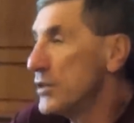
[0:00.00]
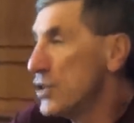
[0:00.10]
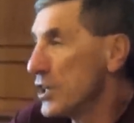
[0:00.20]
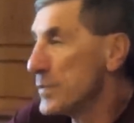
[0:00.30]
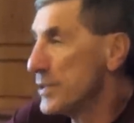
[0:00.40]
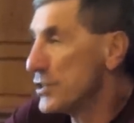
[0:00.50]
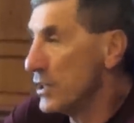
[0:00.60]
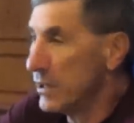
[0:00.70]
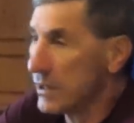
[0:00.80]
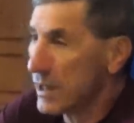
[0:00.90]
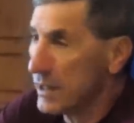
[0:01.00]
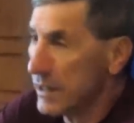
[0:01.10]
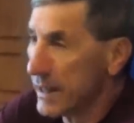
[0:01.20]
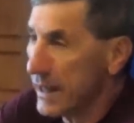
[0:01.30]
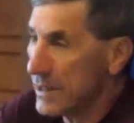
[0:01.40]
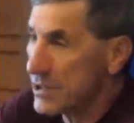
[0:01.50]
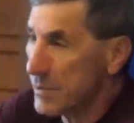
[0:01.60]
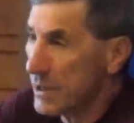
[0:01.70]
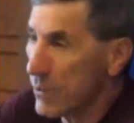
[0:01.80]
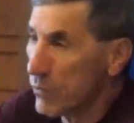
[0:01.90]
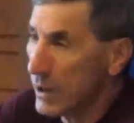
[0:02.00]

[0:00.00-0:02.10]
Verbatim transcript: of adjustments there to kind of negate some of that